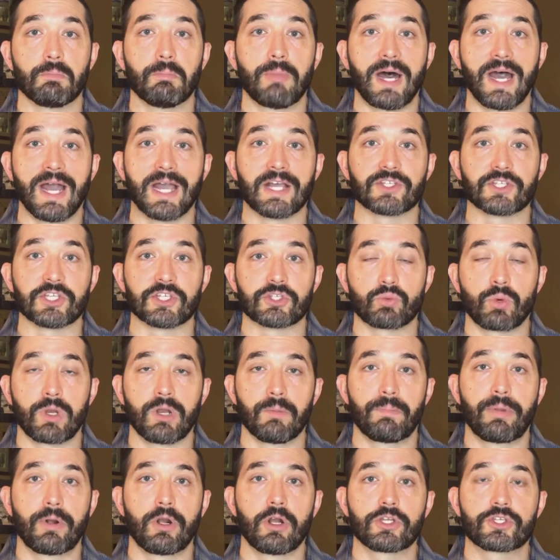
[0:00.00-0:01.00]
bias is when a
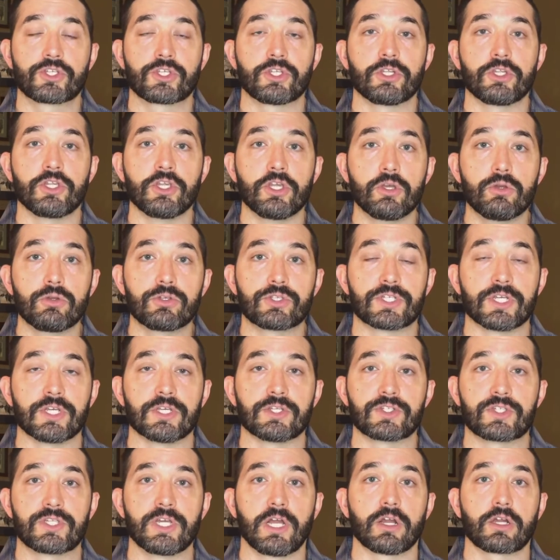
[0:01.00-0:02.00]
person
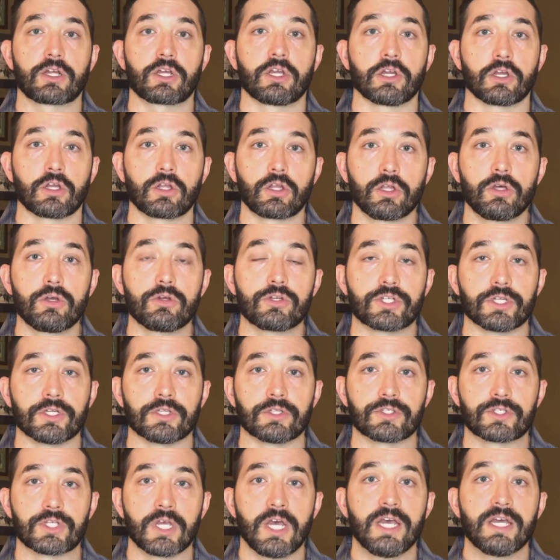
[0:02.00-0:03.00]
uses their
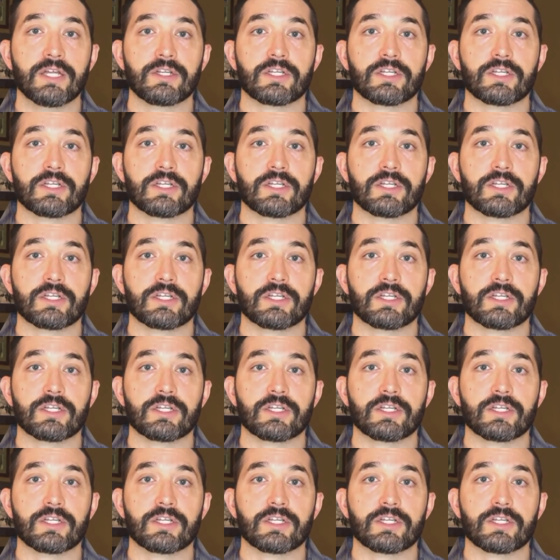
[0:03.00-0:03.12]
conclusions